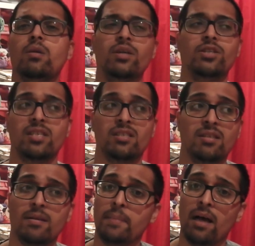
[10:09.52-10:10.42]
which is
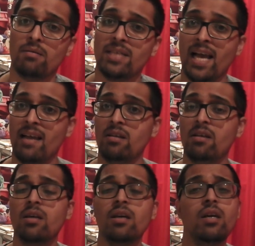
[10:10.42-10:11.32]
about 10.
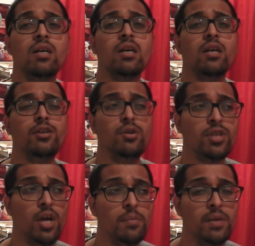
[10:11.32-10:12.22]

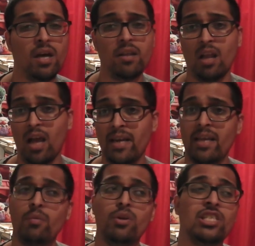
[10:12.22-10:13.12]
Utopia the
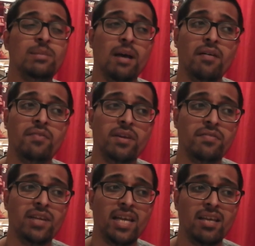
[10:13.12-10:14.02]
Lightning, which is about
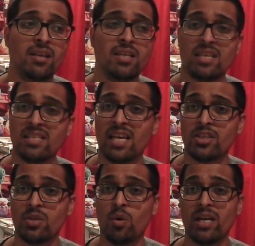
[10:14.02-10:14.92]
15. It's
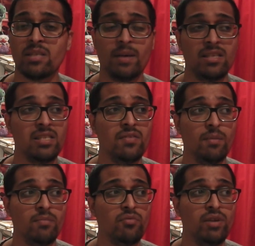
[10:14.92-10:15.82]
actually quite expensive.
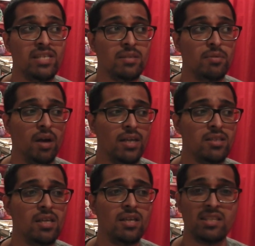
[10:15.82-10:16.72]
I'm really
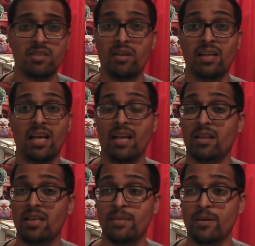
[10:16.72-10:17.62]
surprised, considering that
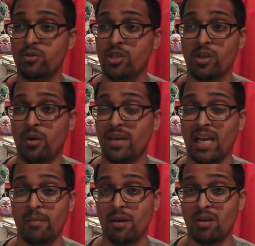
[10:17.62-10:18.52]
the special edition only
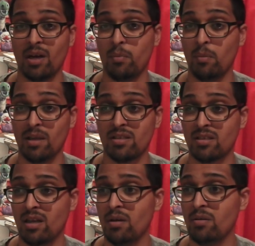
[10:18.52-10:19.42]
came out a couple months
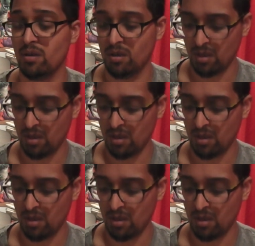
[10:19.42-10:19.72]
ago.